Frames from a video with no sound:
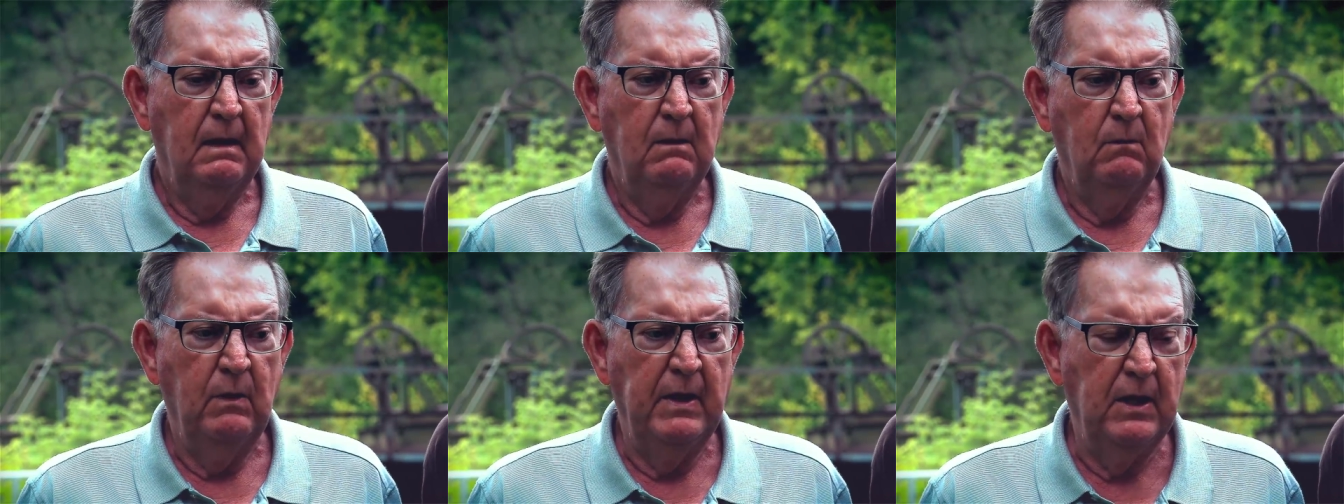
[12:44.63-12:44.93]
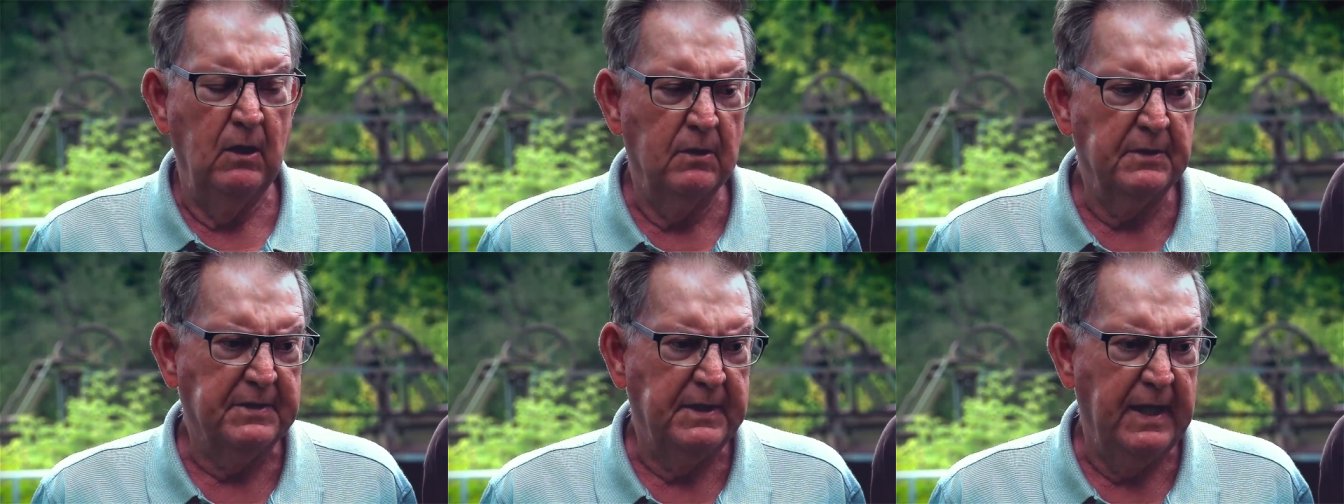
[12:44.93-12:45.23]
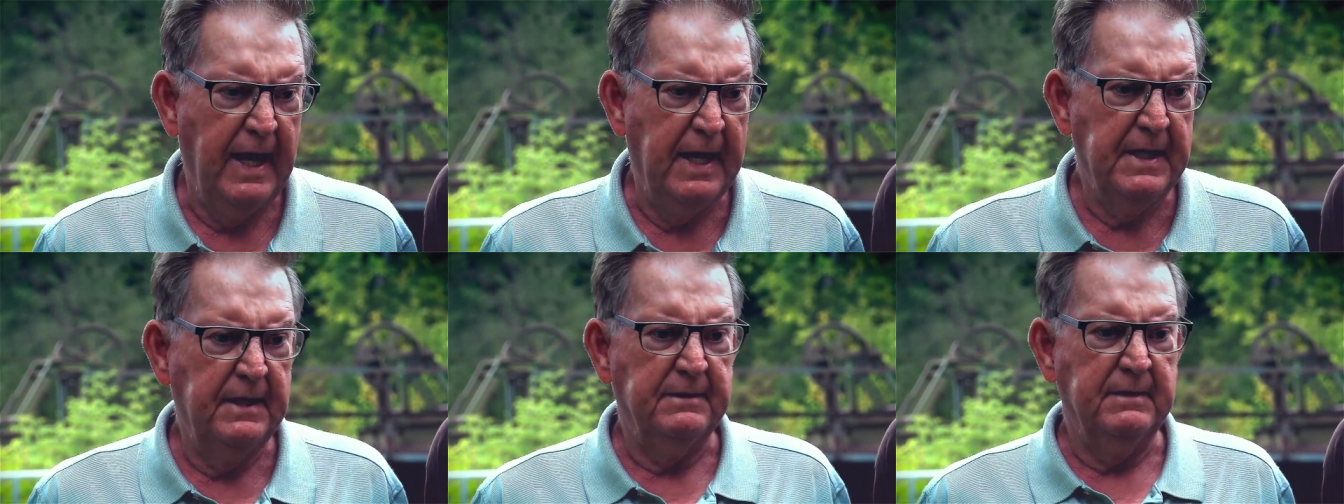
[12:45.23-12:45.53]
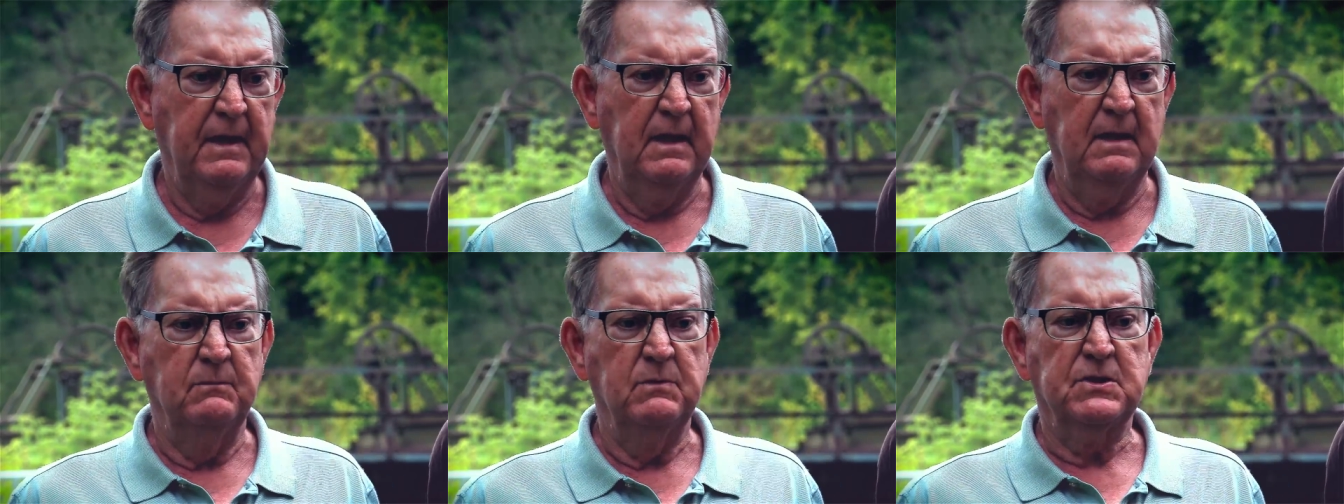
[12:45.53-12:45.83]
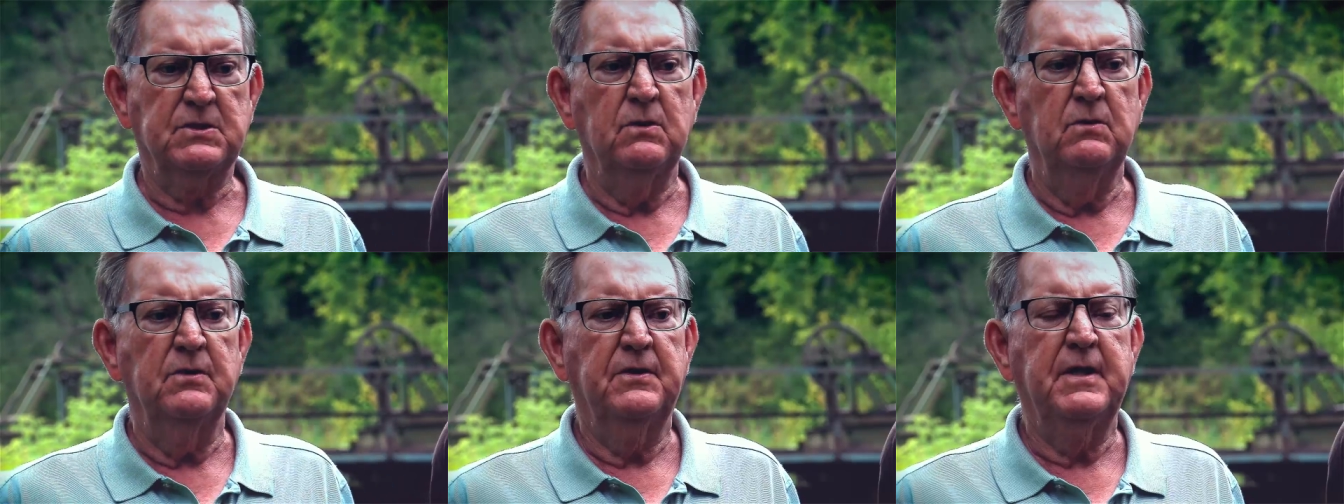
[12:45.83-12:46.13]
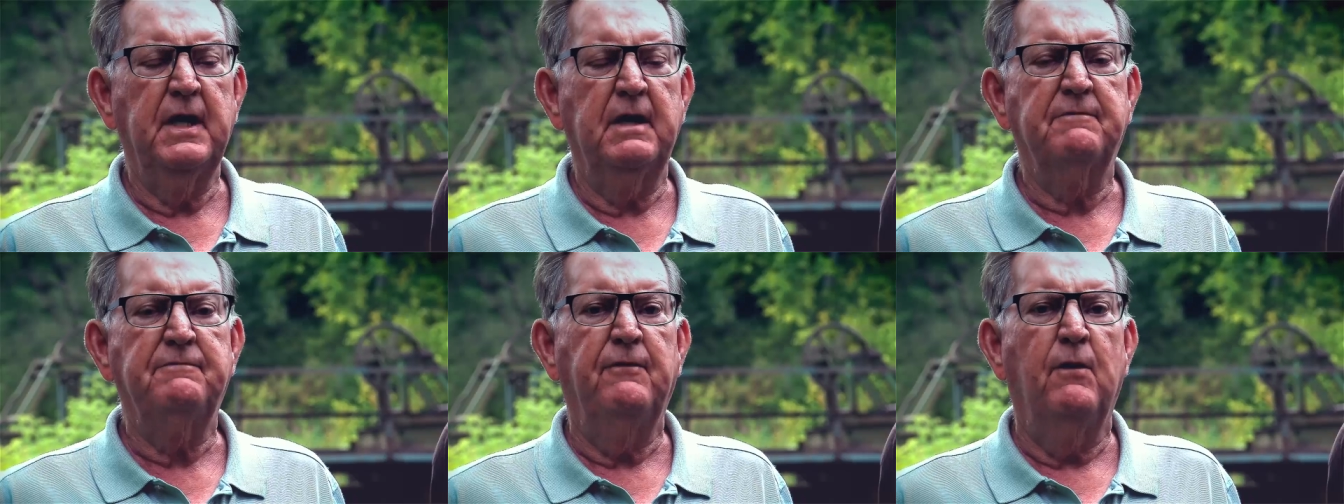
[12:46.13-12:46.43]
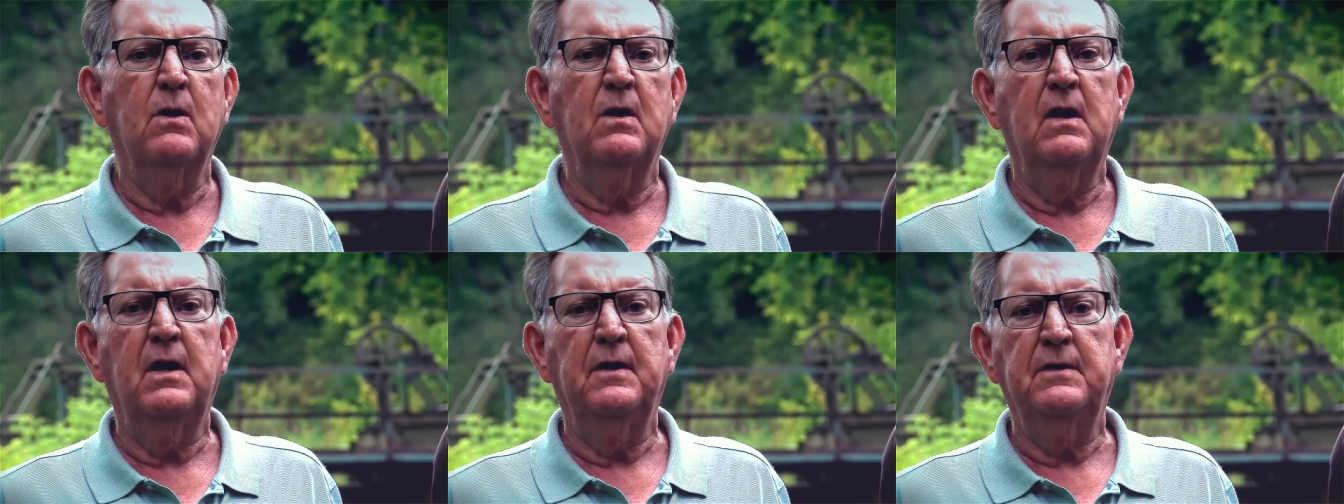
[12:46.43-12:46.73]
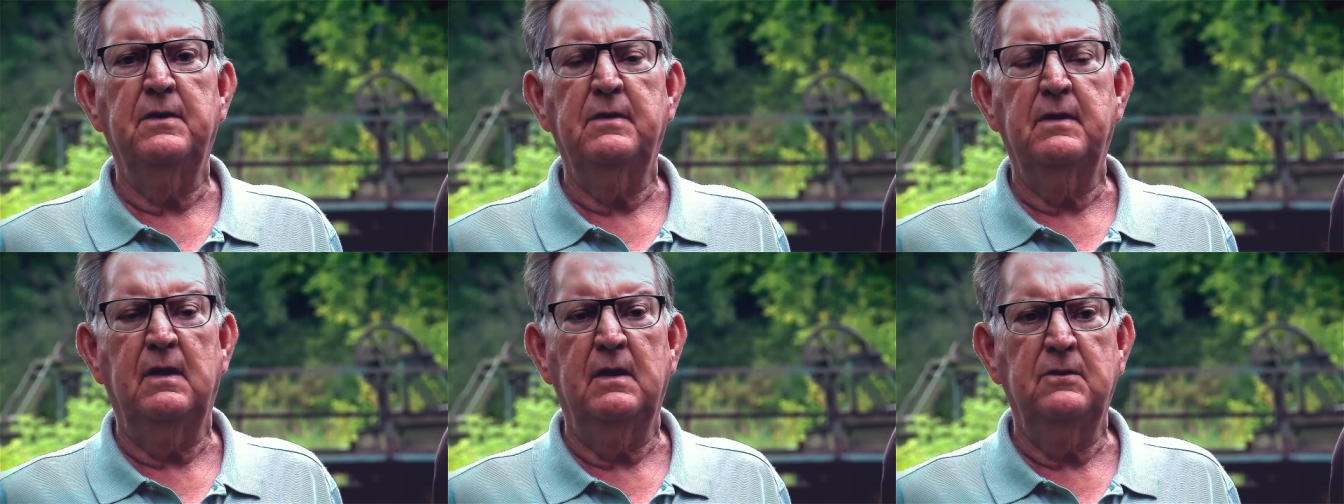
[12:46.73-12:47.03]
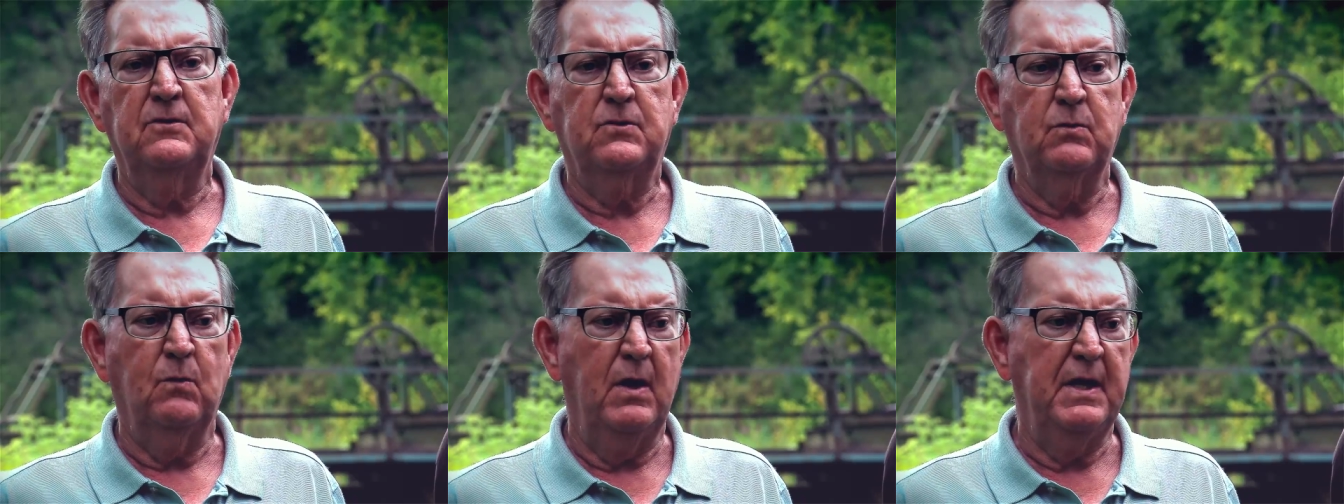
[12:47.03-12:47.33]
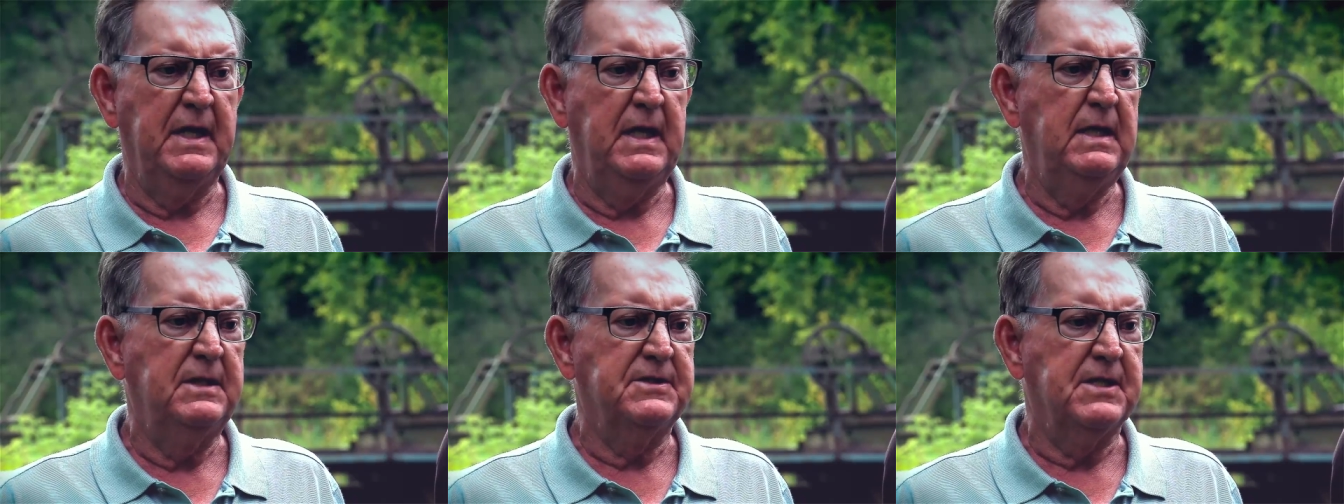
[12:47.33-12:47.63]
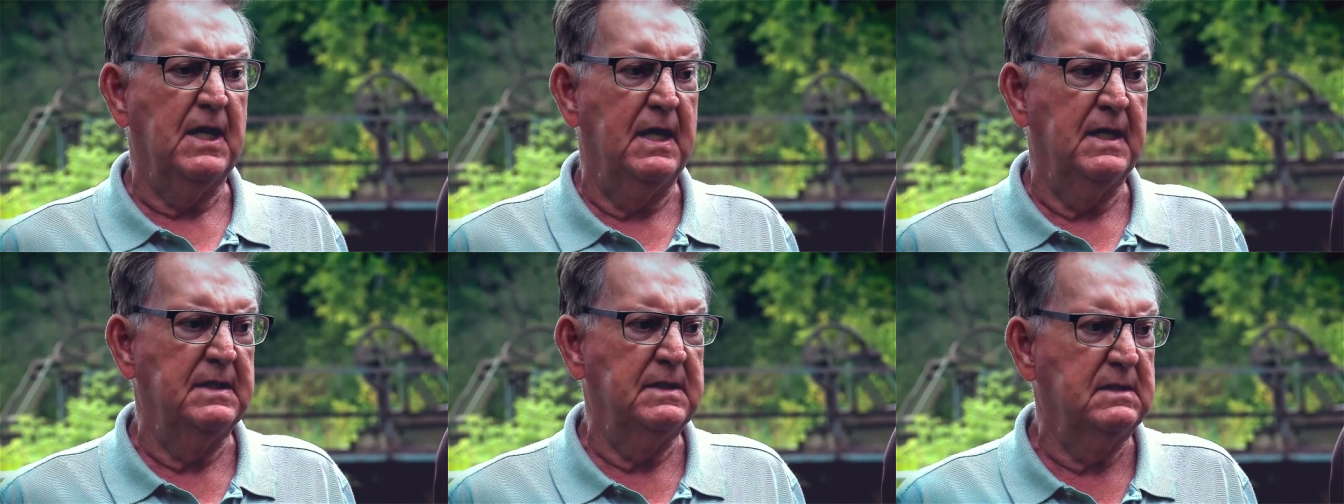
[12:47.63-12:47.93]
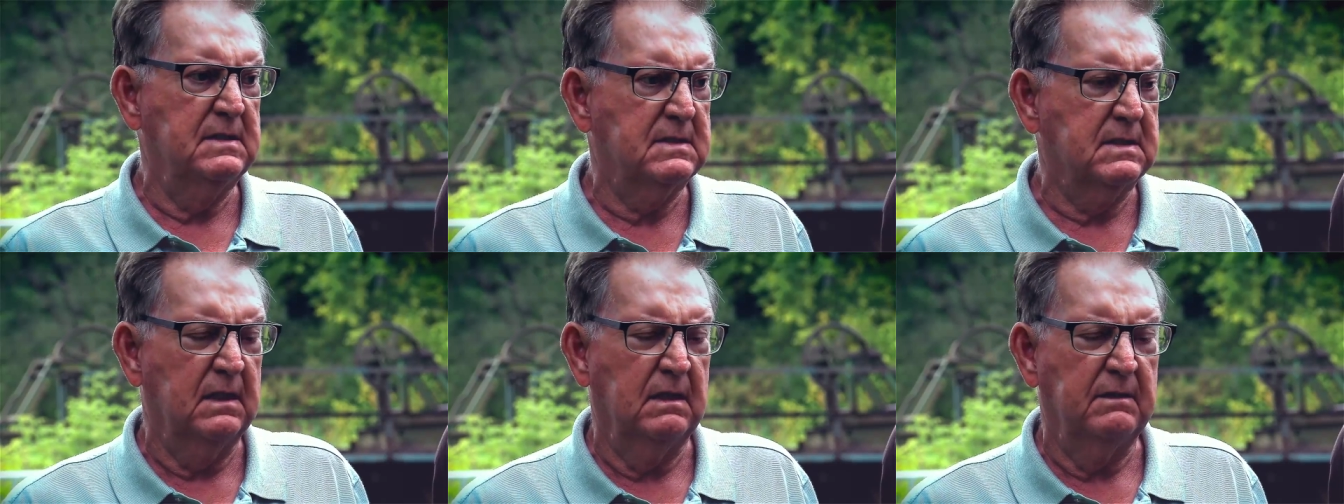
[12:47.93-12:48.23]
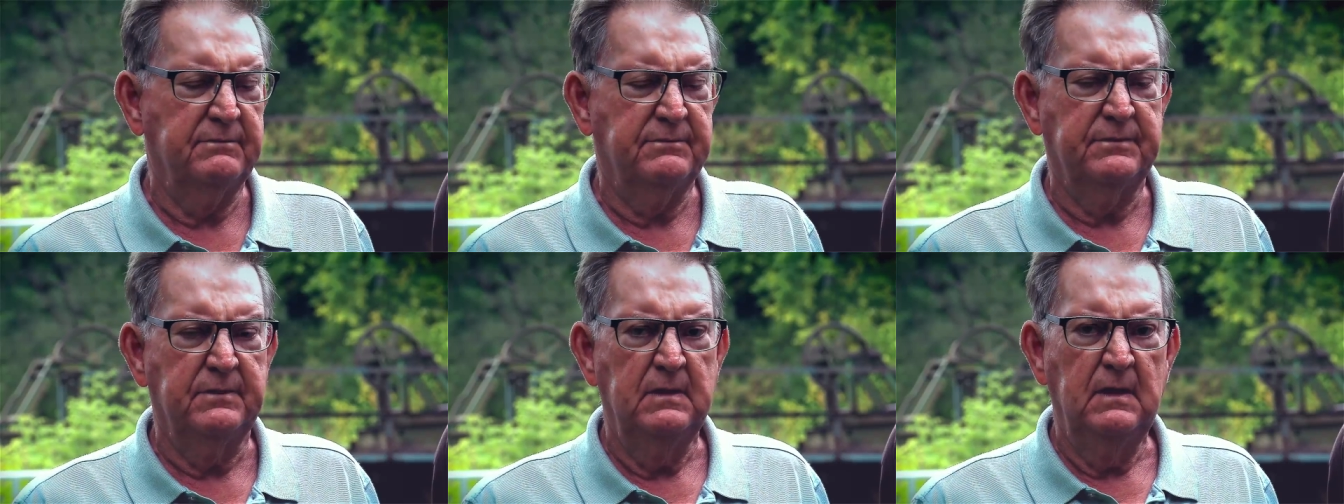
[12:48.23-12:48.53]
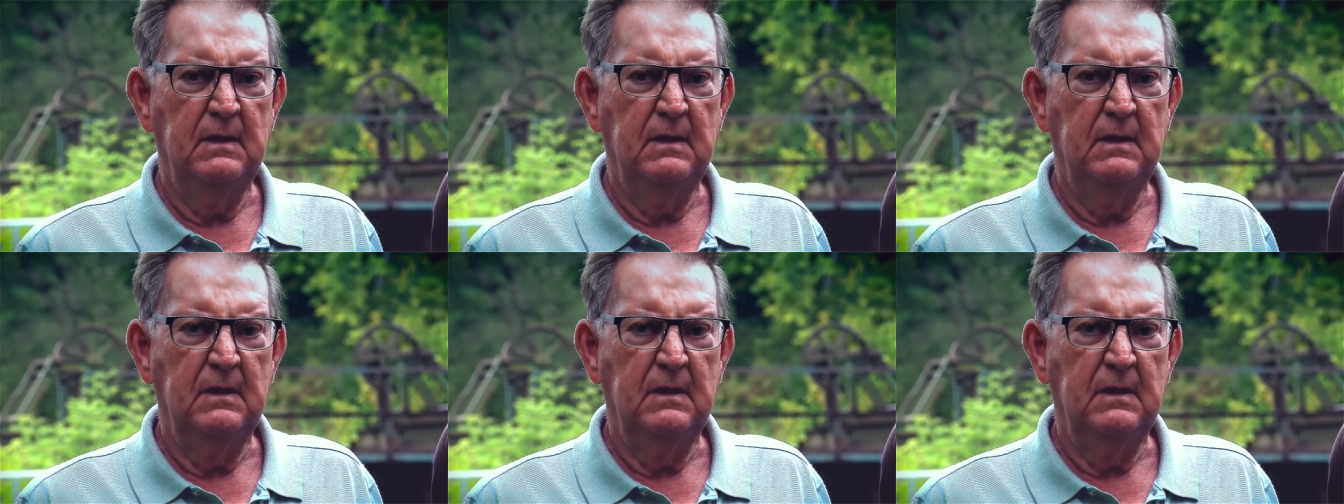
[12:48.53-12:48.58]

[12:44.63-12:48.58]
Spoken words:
We looked at it, and it was going to take 420 tons of